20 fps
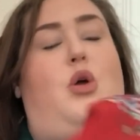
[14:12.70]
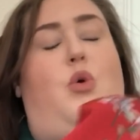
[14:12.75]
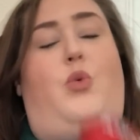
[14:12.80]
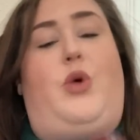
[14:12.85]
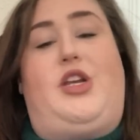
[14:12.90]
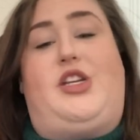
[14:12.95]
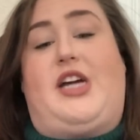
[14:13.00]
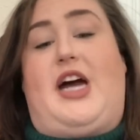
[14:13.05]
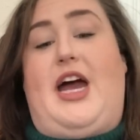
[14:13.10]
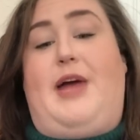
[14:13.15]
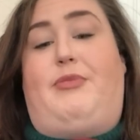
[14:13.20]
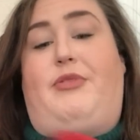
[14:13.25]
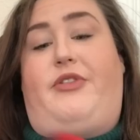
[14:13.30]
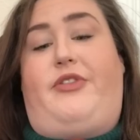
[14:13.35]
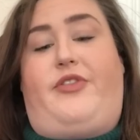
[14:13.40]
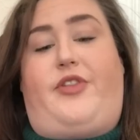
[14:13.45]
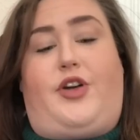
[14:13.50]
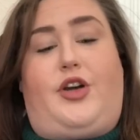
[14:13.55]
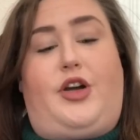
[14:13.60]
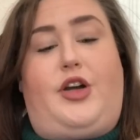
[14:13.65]
which I
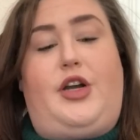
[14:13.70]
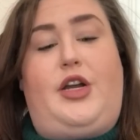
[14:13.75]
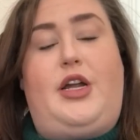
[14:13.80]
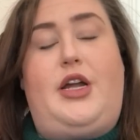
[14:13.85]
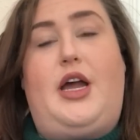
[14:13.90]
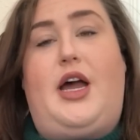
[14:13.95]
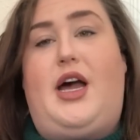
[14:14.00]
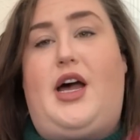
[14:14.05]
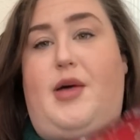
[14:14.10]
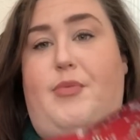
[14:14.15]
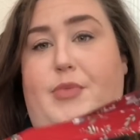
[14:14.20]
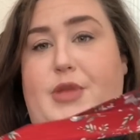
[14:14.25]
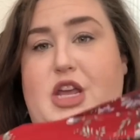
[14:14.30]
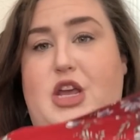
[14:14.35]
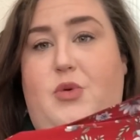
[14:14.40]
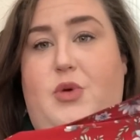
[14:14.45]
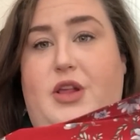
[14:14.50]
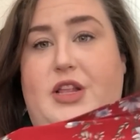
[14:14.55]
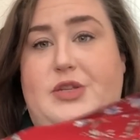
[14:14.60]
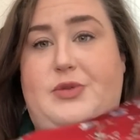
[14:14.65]
prefer. But you
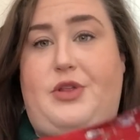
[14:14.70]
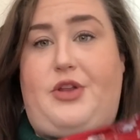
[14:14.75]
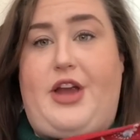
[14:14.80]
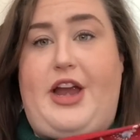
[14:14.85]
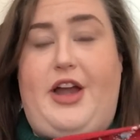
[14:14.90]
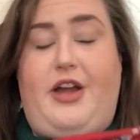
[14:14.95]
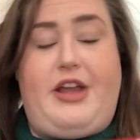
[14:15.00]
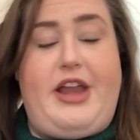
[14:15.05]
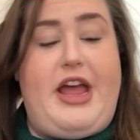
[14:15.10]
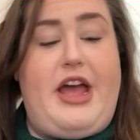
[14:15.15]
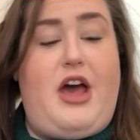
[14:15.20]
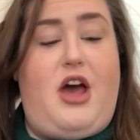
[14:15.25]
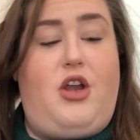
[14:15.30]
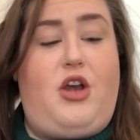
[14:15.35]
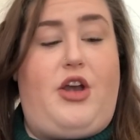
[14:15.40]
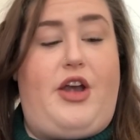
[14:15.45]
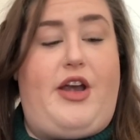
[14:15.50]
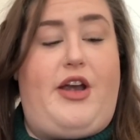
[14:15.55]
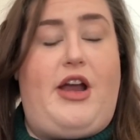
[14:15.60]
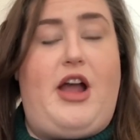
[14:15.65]
can wear this with your hair
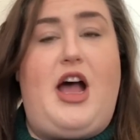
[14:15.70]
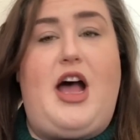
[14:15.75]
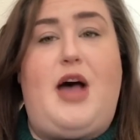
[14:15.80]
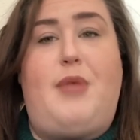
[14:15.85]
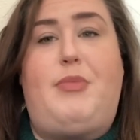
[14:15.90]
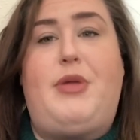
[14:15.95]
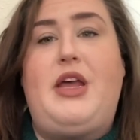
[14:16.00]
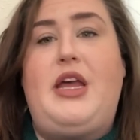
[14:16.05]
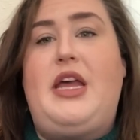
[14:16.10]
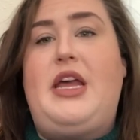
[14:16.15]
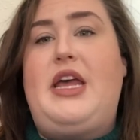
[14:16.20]
down or hair up,